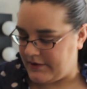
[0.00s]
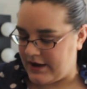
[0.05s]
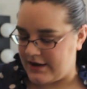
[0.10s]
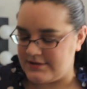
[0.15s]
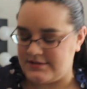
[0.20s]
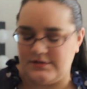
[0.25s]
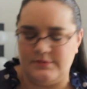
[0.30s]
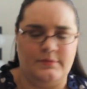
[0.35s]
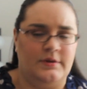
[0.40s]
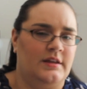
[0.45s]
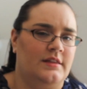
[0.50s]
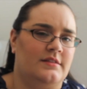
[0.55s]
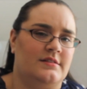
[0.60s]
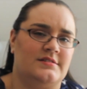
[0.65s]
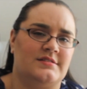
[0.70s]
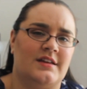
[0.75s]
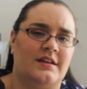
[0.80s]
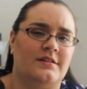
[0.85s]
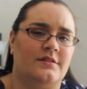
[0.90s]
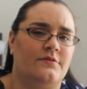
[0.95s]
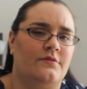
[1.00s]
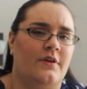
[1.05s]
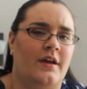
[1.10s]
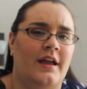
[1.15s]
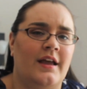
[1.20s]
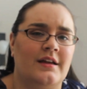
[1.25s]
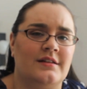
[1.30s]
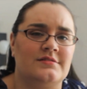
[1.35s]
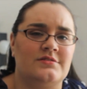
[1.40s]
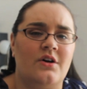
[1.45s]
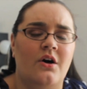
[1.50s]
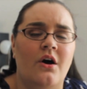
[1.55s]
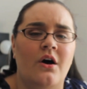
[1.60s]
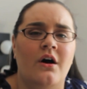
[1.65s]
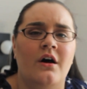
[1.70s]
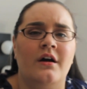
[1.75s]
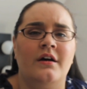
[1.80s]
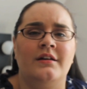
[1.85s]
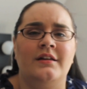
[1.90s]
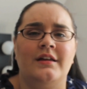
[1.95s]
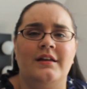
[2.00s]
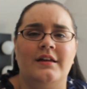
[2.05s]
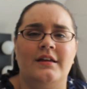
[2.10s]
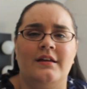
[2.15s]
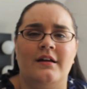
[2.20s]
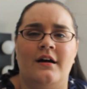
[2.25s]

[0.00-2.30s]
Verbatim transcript: got to meet the designer for Hands On.